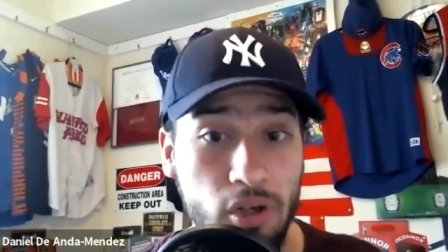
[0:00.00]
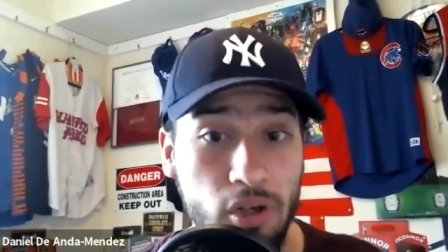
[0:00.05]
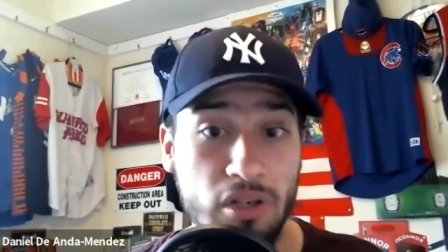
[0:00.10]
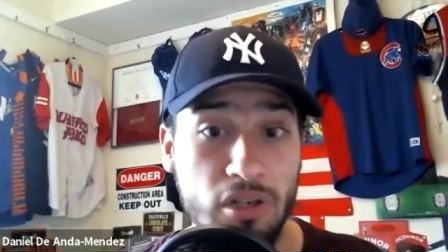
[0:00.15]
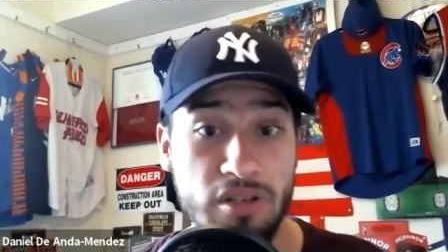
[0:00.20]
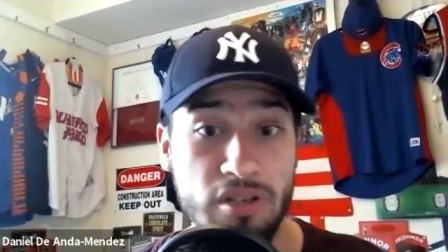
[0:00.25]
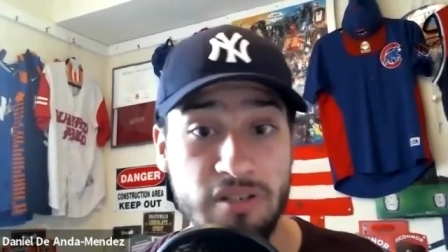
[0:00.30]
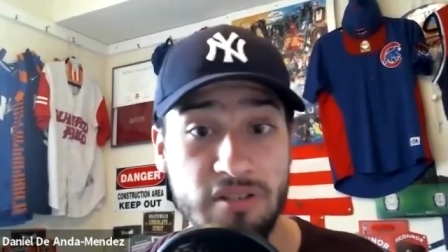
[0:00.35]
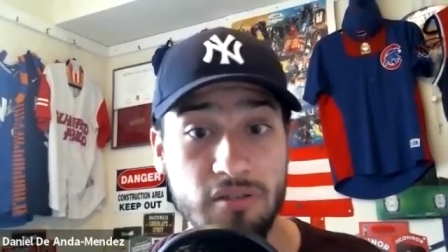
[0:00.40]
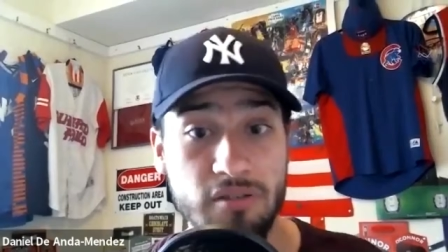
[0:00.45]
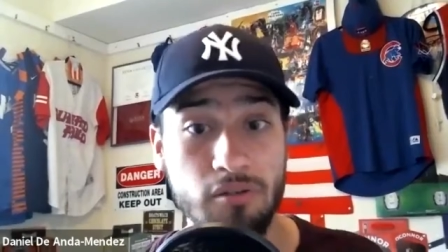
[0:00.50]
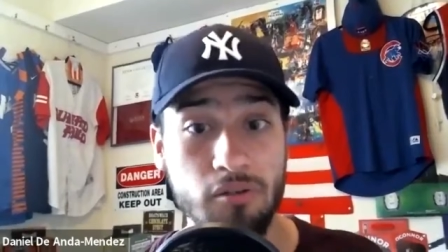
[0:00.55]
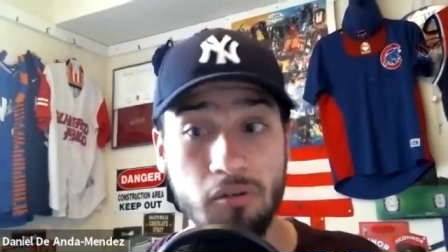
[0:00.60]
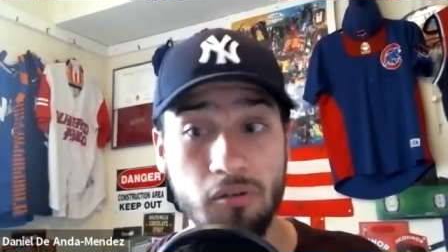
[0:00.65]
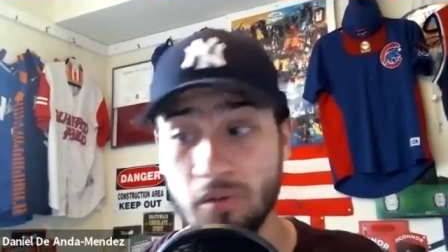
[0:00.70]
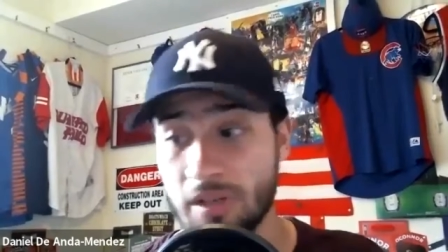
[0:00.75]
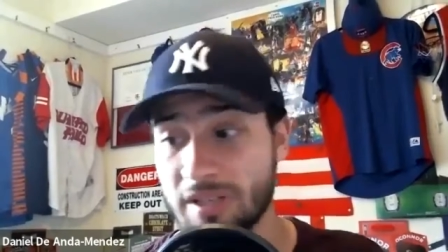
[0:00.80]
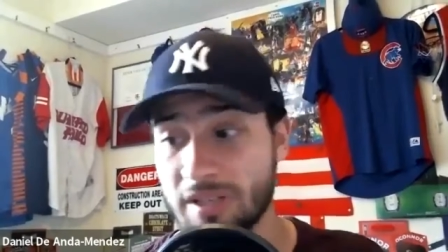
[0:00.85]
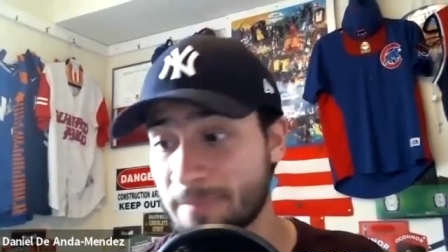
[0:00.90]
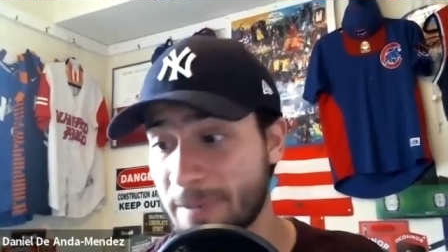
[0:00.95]
because
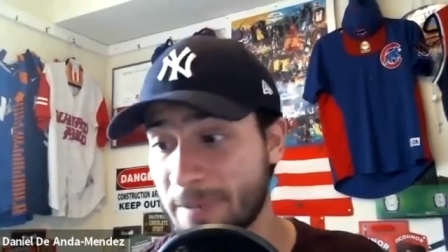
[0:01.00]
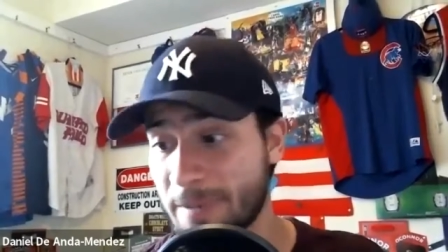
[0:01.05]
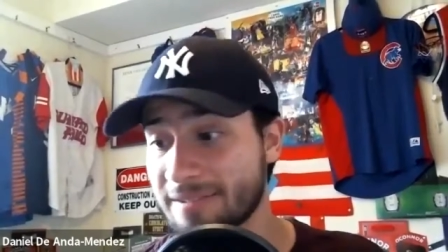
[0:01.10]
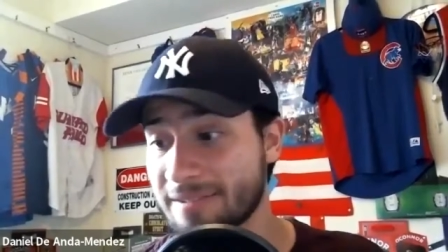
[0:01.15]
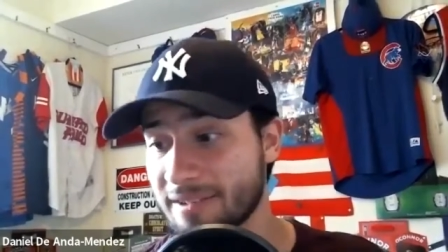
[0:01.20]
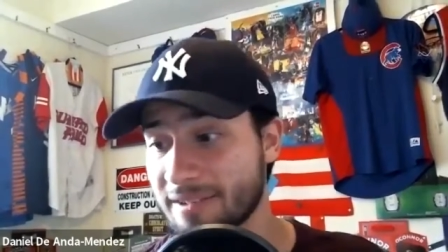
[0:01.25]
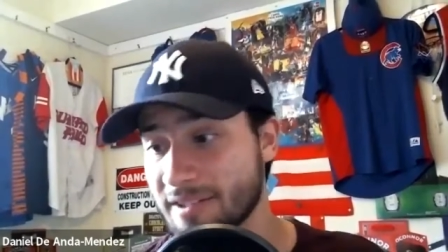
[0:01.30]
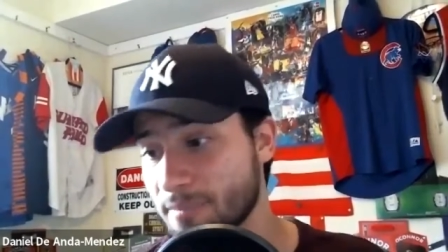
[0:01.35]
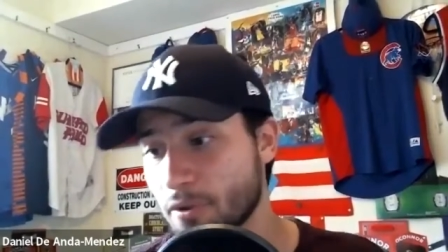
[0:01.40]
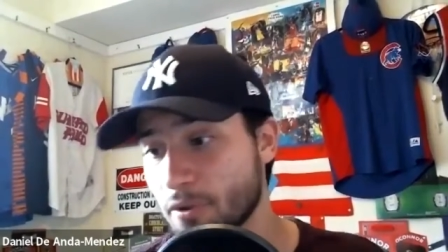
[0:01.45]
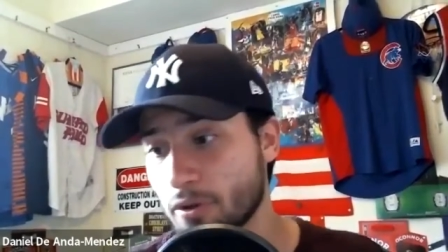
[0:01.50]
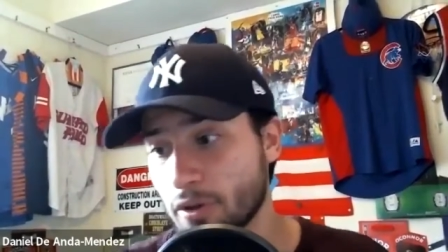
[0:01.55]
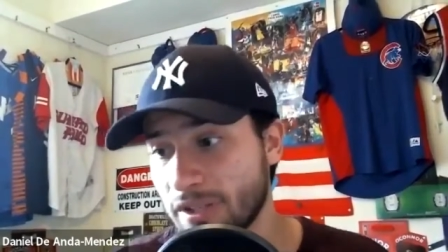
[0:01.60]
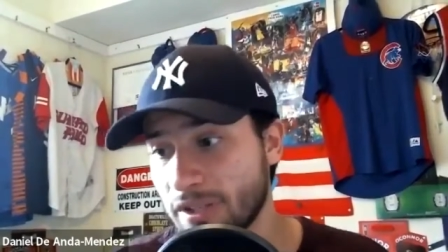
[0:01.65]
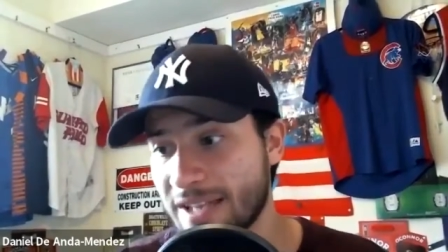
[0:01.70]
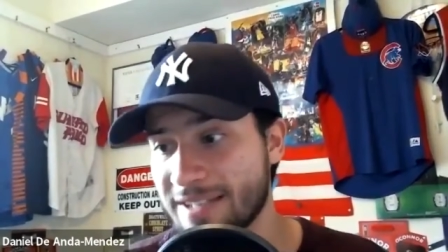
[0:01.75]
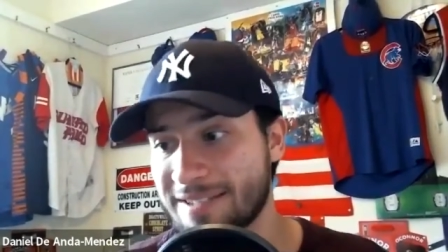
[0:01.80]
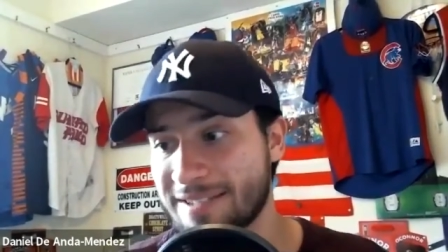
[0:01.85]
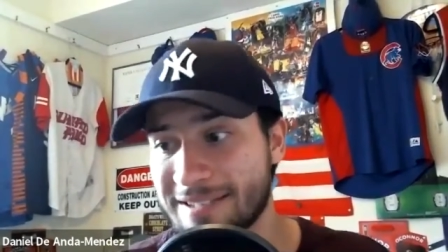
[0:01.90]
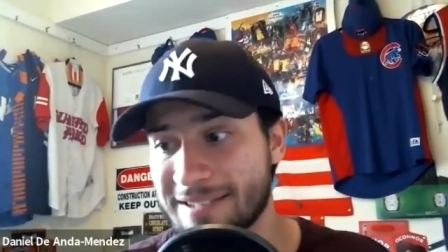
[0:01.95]
it's more or
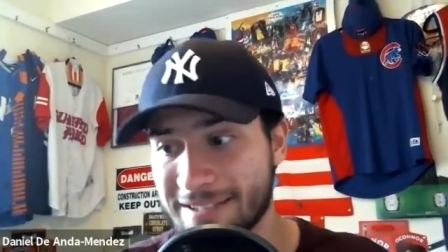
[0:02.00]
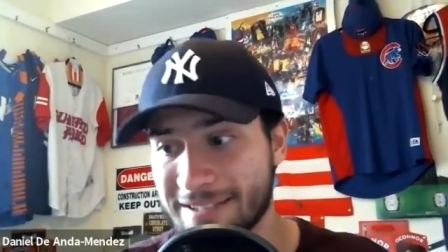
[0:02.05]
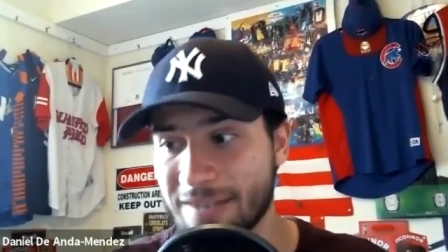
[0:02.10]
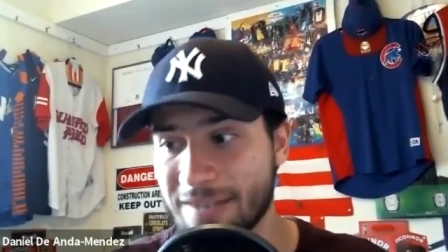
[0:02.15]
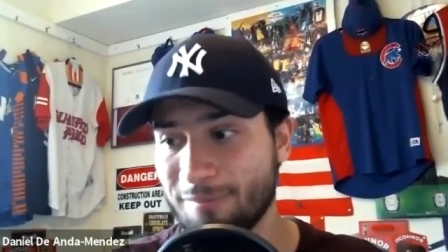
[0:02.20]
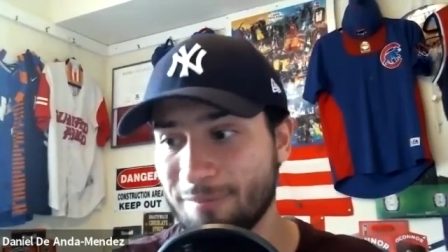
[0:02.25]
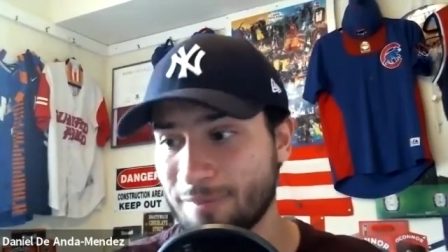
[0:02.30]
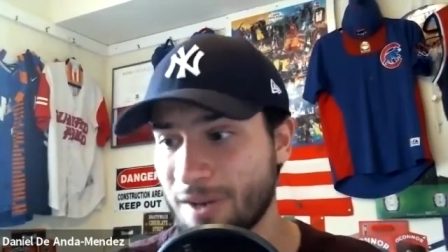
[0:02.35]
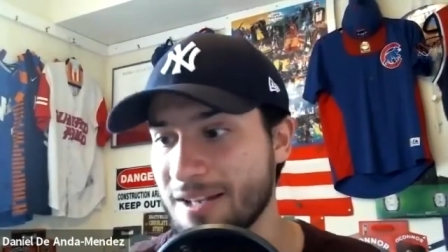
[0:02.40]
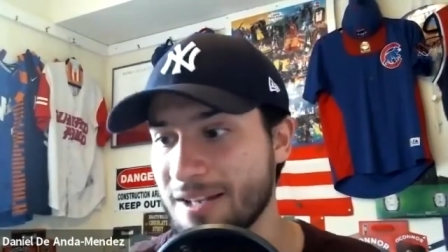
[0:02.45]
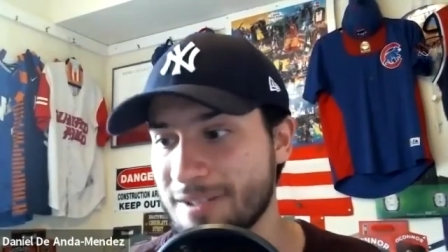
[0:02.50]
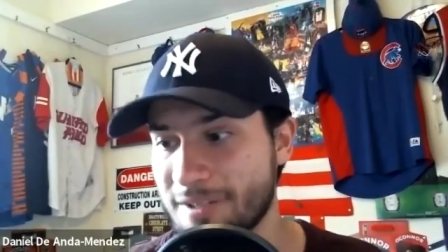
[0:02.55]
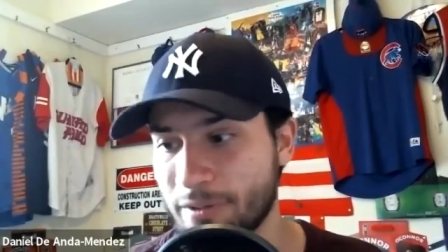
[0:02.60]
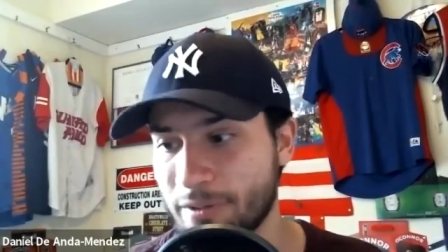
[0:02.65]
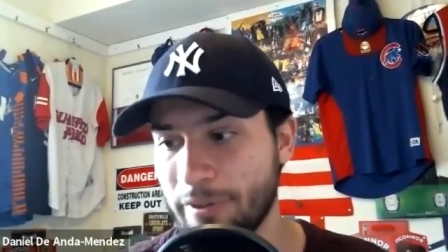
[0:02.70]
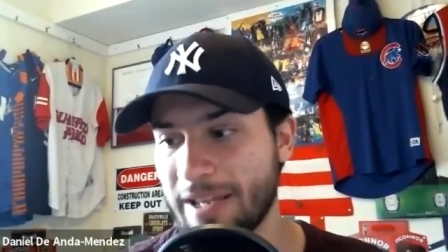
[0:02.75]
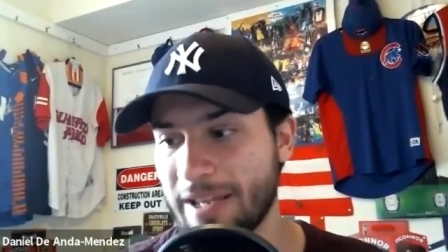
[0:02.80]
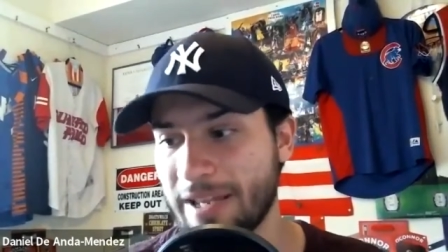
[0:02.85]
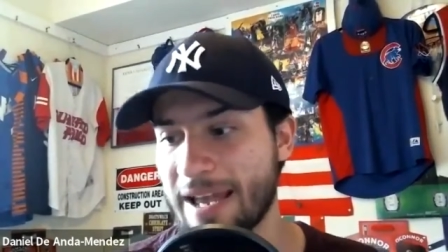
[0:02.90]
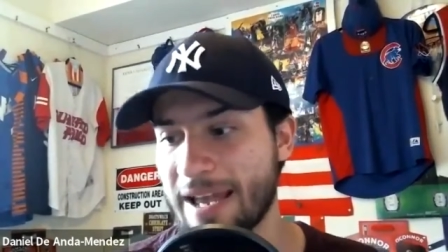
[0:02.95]
less the same roster
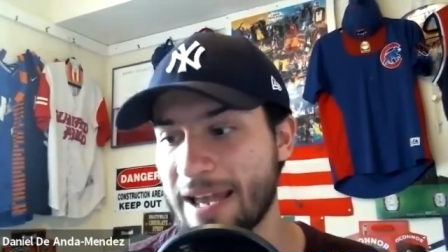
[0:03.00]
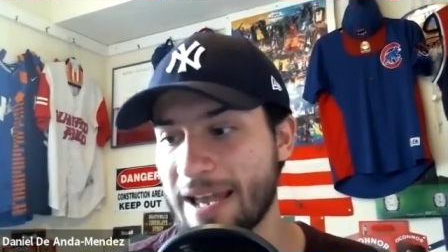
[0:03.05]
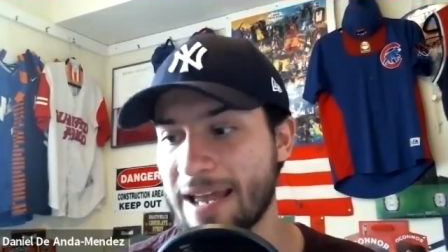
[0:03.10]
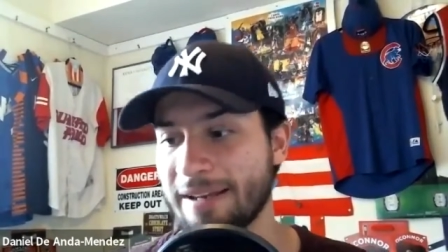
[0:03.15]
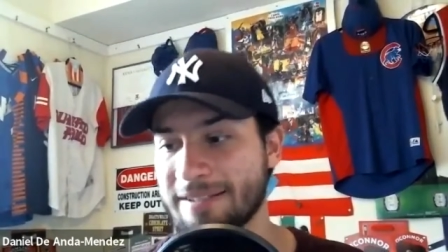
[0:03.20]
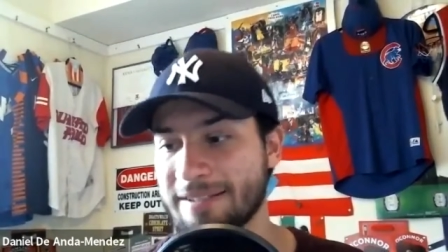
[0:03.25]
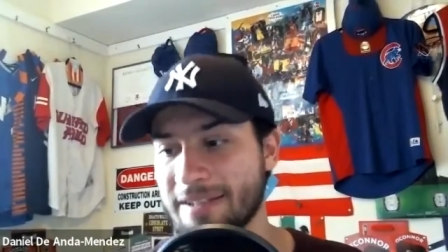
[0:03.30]
we had,